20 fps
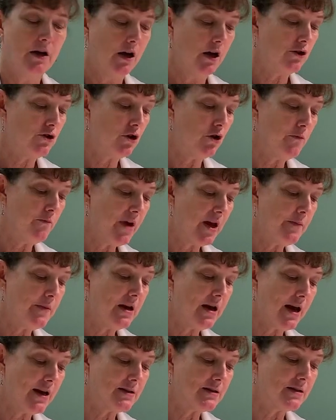A term
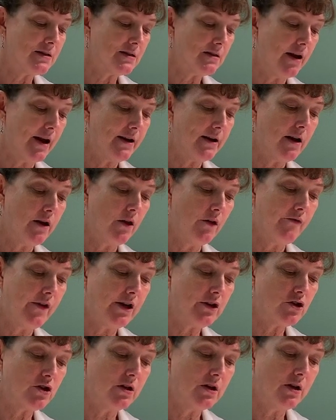baby has a slight
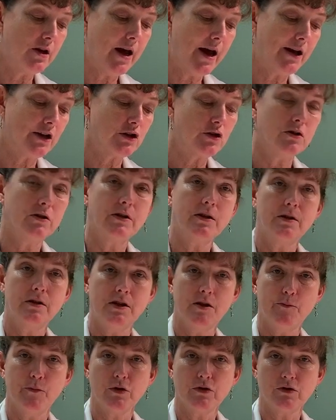elevation, and actually the
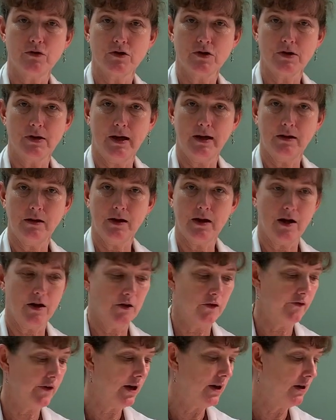nipples are slightly
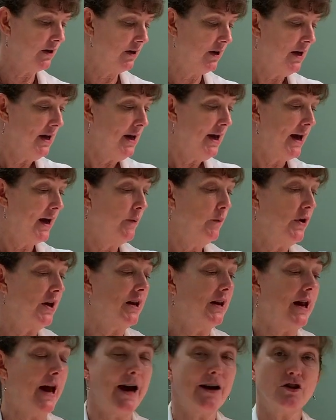elevated. And we
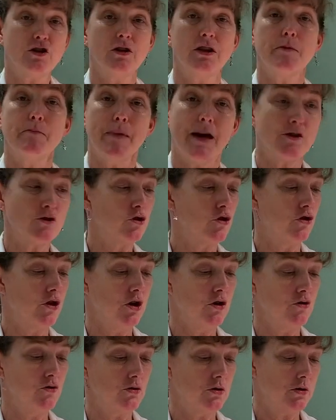could actually measure
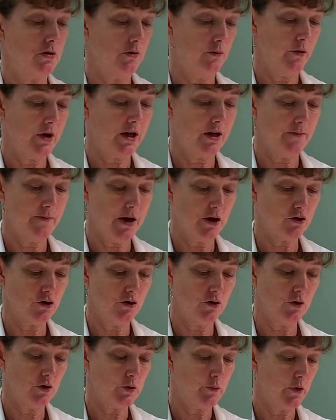those. We could measure
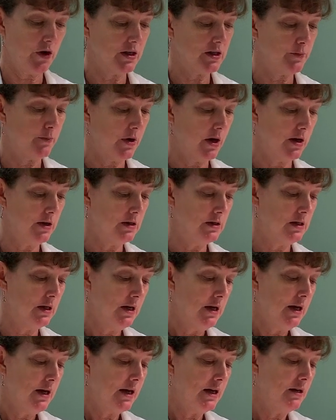those breast buds
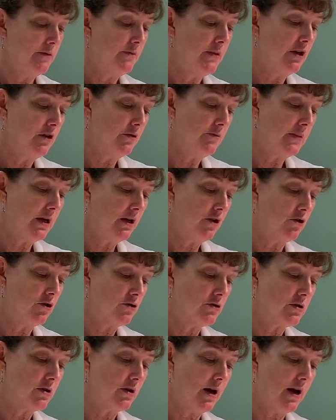in
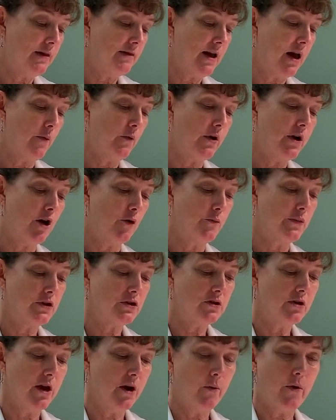millimeters, and that would help
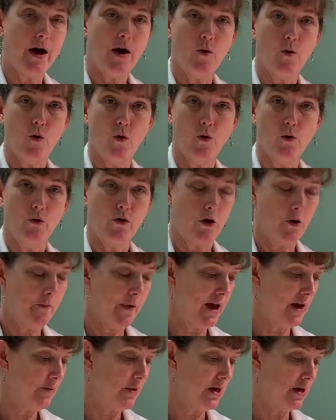us know how old our
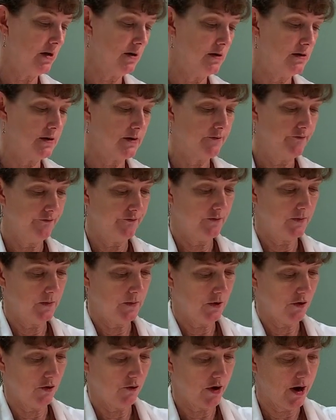baby is.
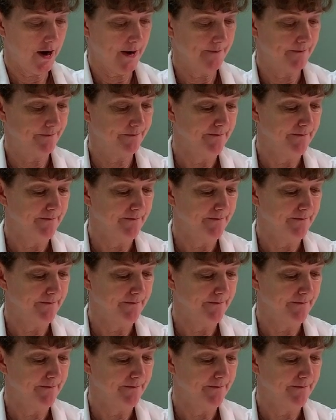Okay.